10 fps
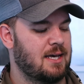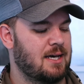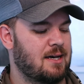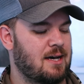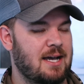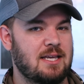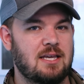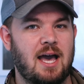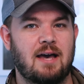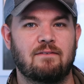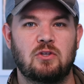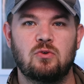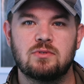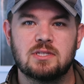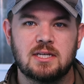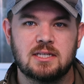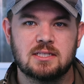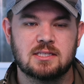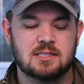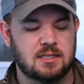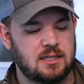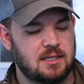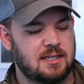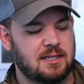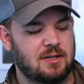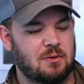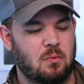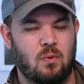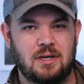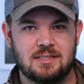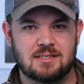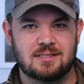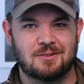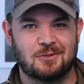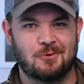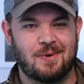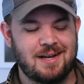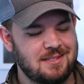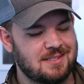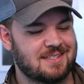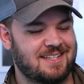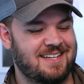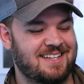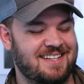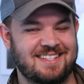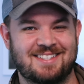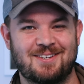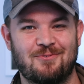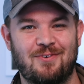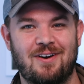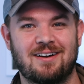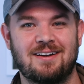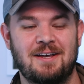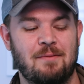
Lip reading: I have used this once or twice so far.